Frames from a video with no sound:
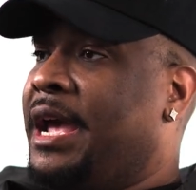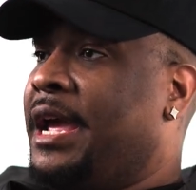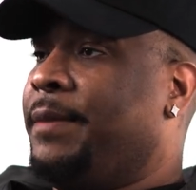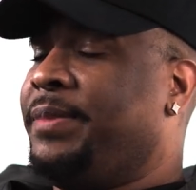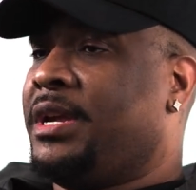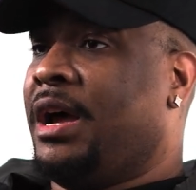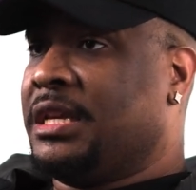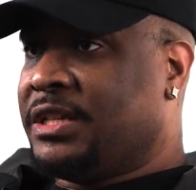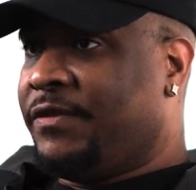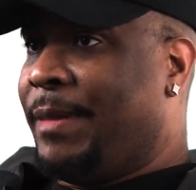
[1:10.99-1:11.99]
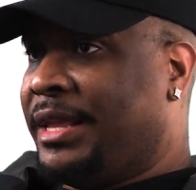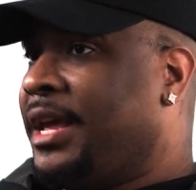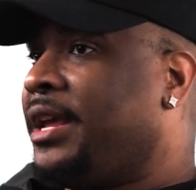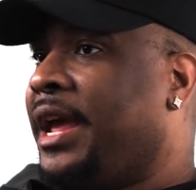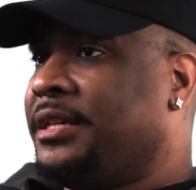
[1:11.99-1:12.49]
And because of my
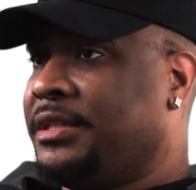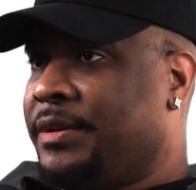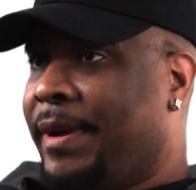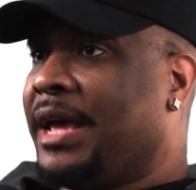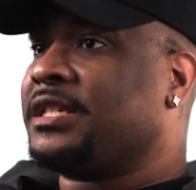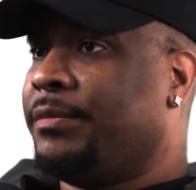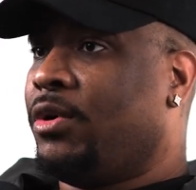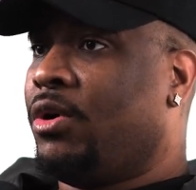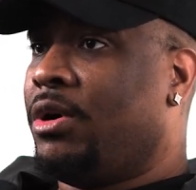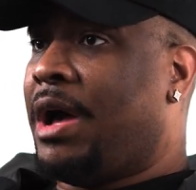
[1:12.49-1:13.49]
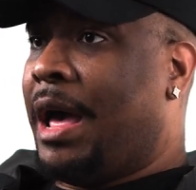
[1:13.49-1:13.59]
dedication to basketball,